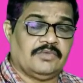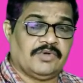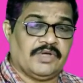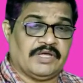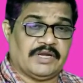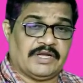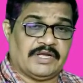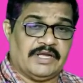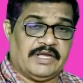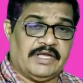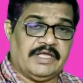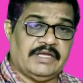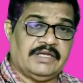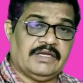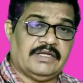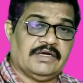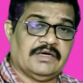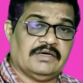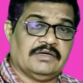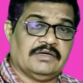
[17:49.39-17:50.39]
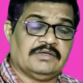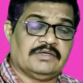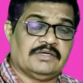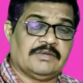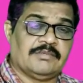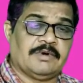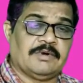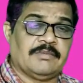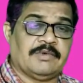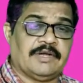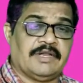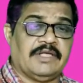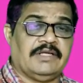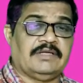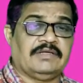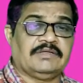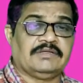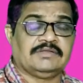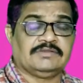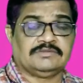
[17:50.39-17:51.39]
We are again
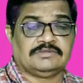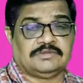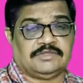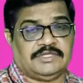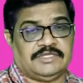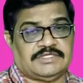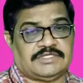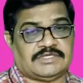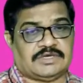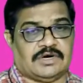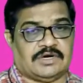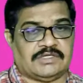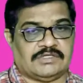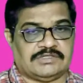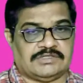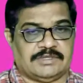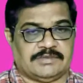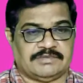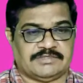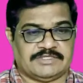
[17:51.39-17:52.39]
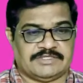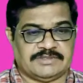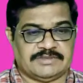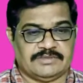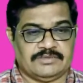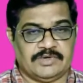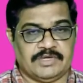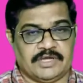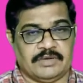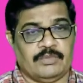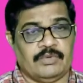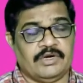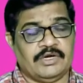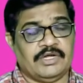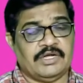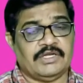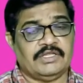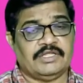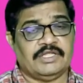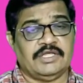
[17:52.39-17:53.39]
remembering these concepts. Okay, what
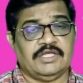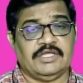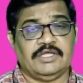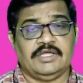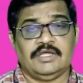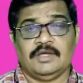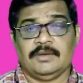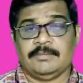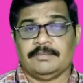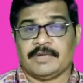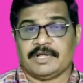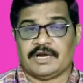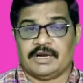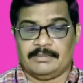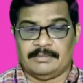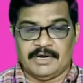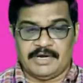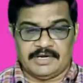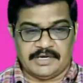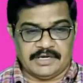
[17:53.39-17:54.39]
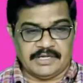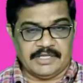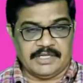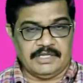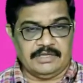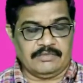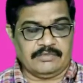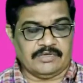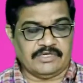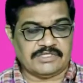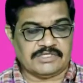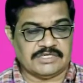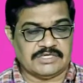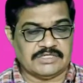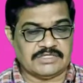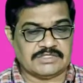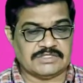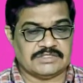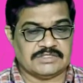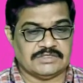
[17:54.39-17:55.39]
are the parametric
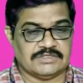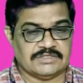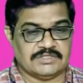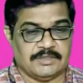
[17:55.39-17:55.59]
equations?